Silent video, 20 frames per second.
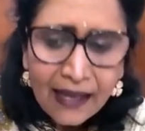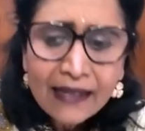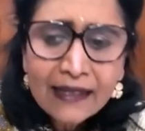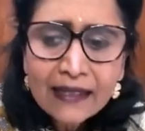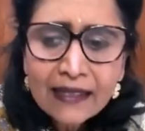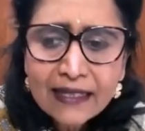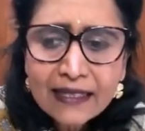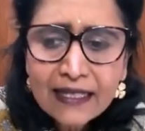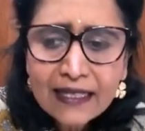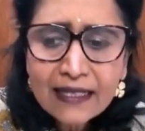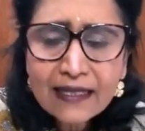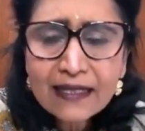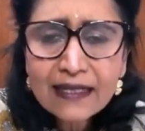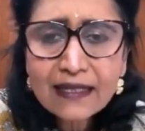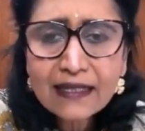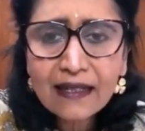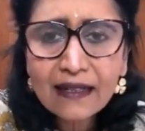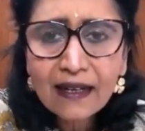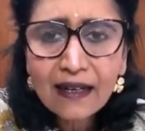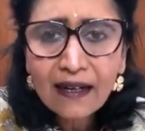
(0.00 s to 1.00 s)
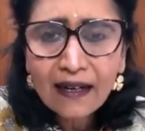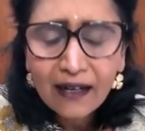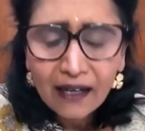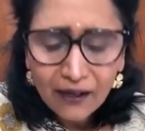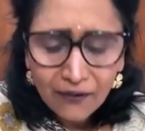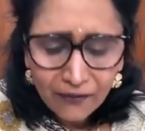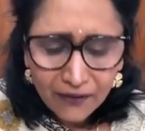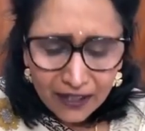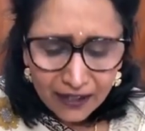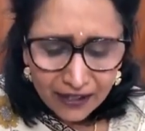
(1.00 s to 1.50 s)
And it is
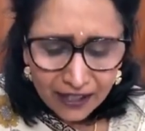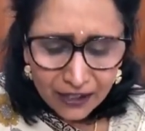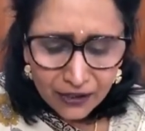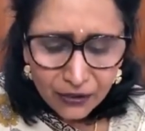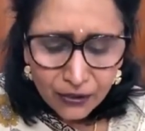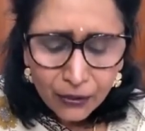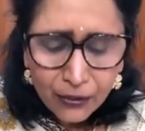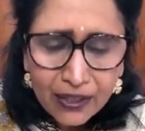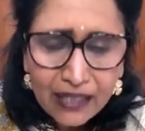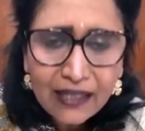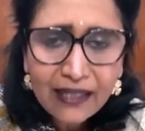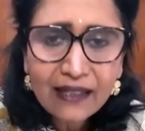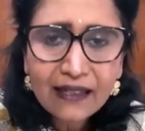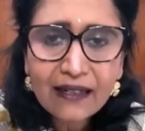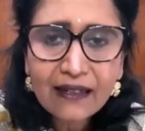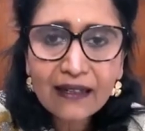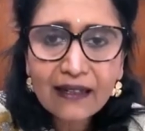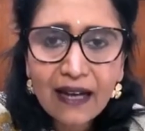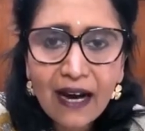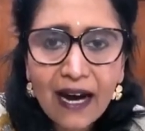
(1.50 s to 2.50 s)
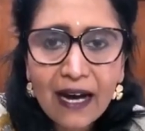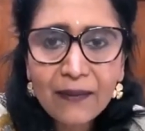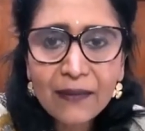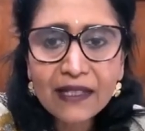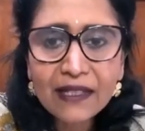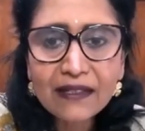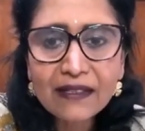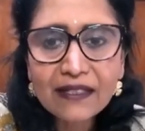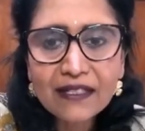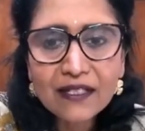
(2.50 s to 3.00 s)
a very unique
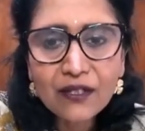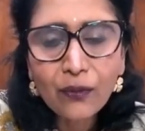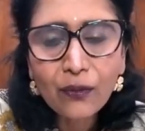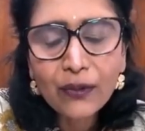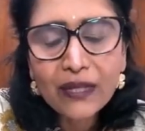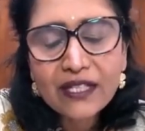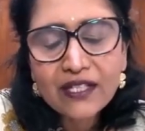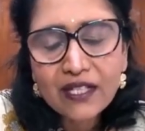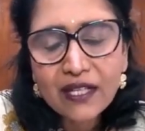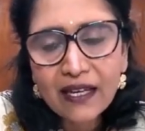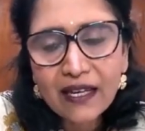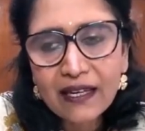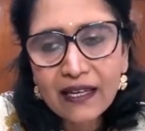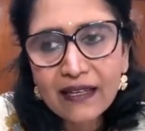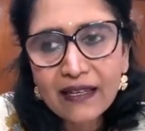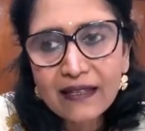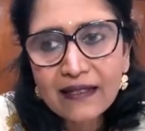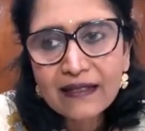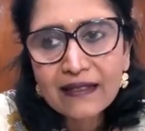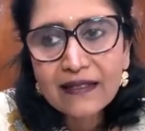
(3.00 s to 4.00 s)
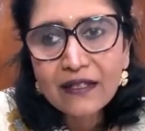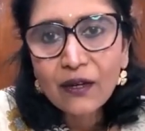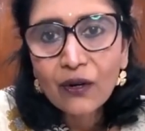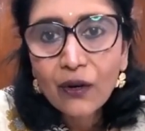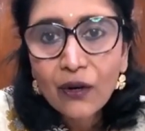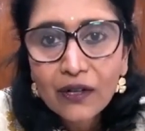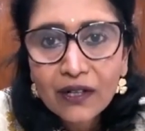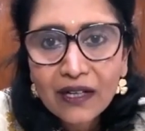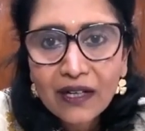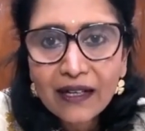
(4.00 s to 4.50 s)
garment which is
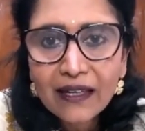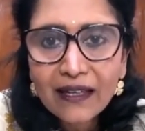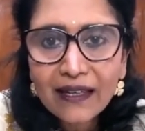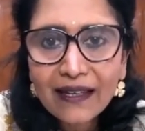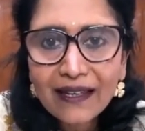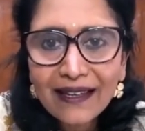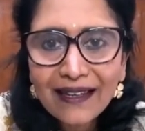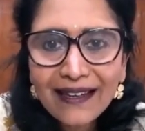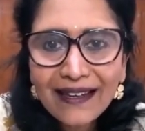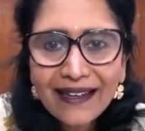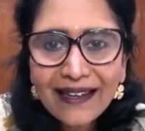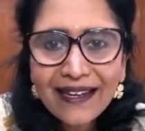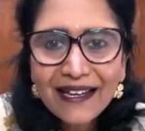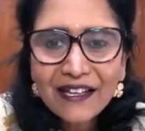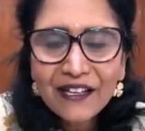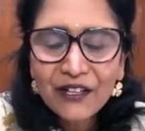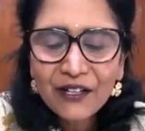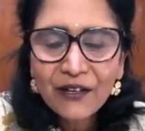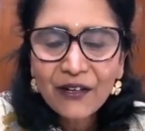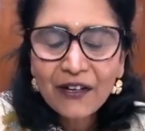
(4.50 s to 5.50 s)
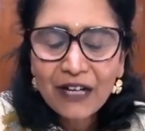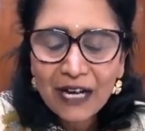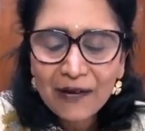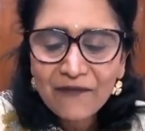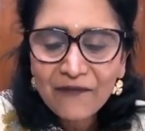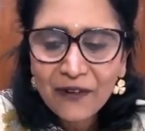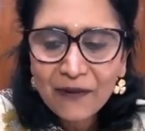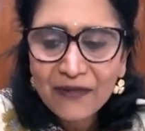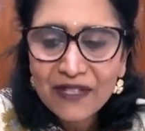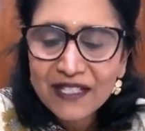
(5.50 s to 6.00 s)
only, you know,
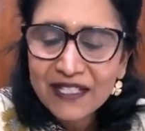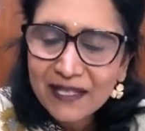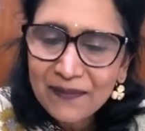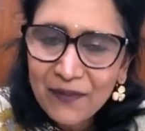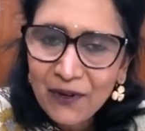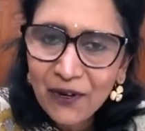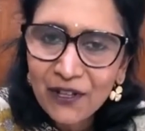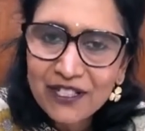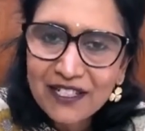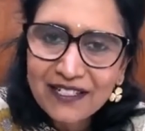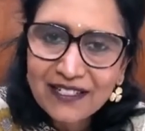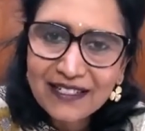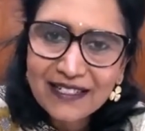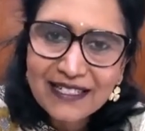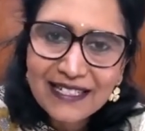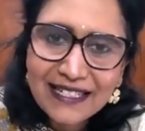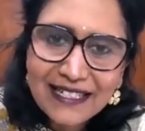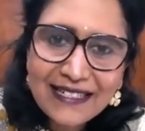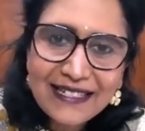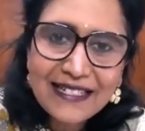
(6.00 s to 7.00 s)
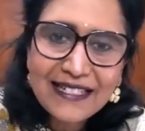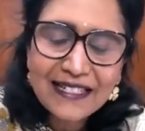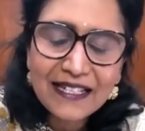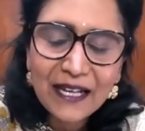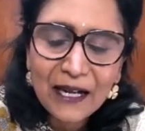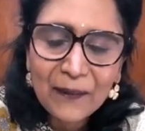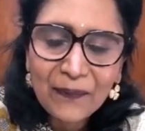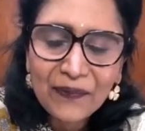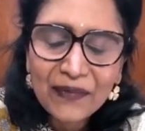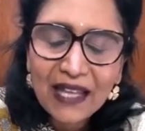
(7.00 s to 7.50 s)
come from the subcontinent
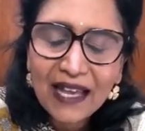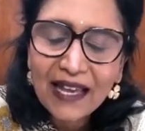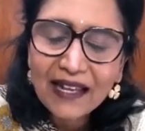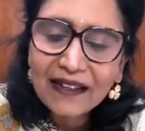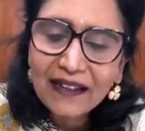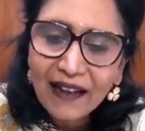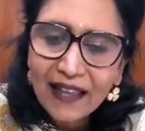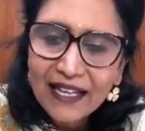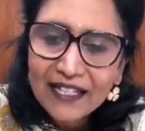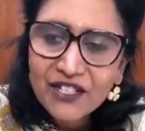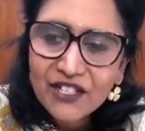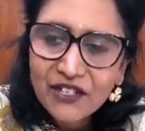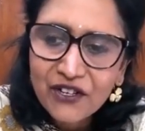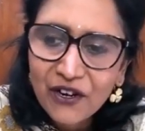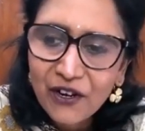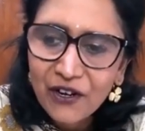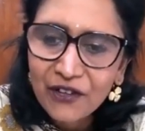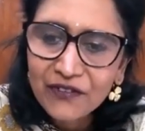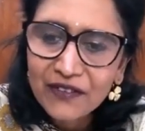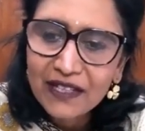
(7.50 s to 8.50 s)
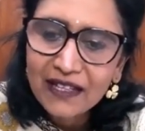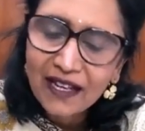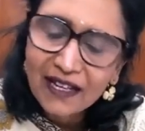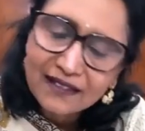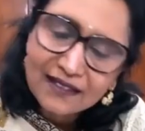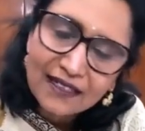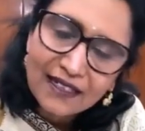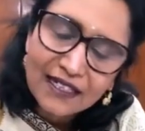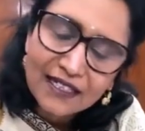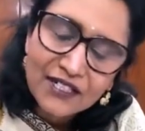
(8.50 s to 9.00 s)
India, and later on the
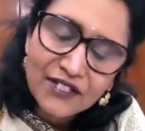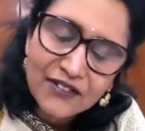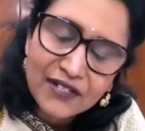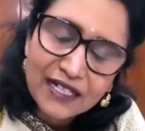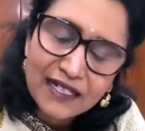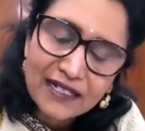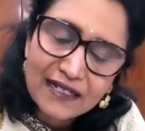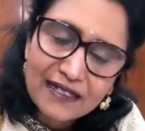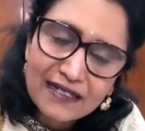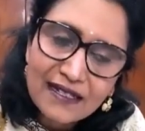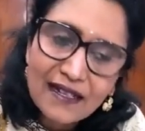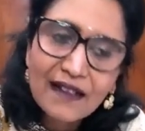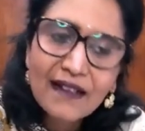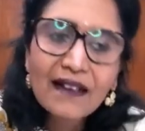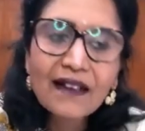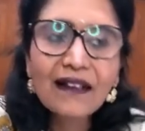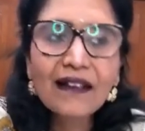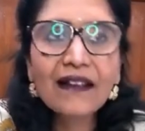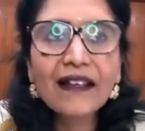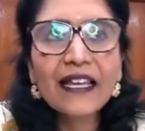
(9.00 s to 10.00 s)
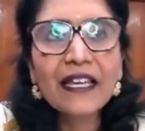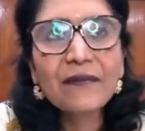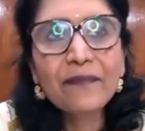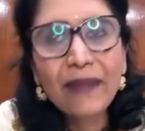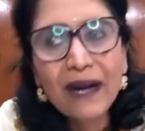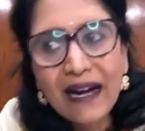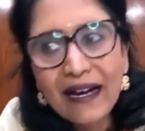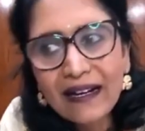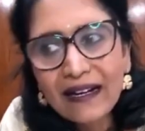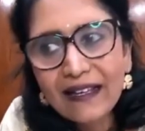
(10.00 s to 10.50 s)
other countries like
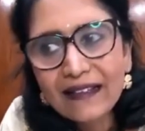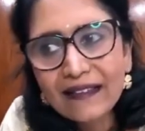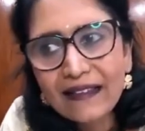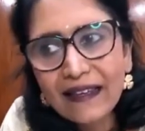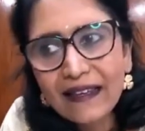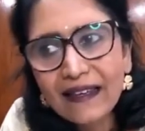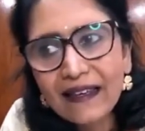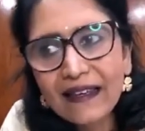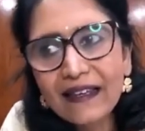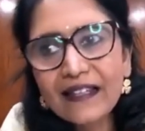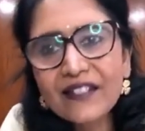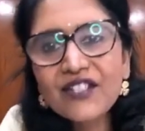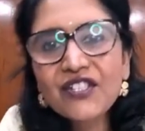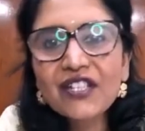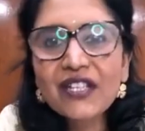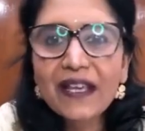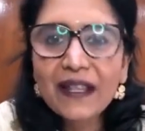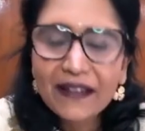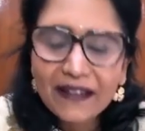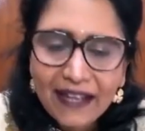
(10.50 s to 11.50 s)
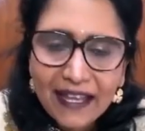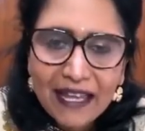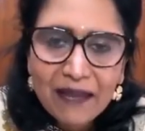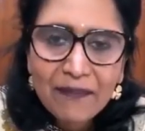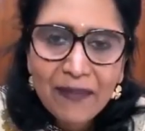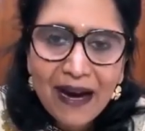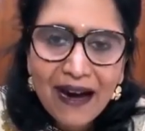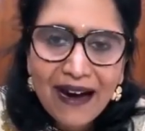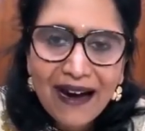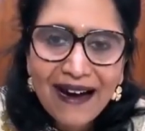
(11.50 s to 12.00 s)
Bangladesh,
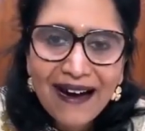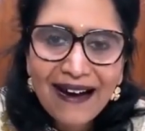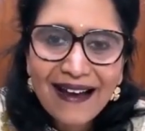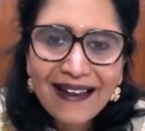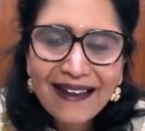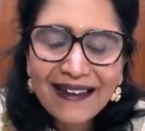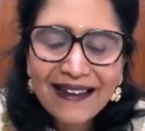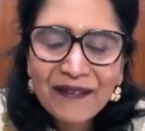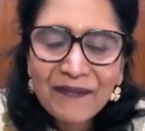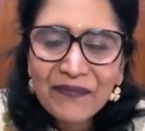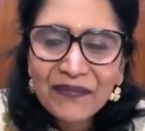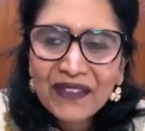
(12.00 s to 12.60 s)
Nepal,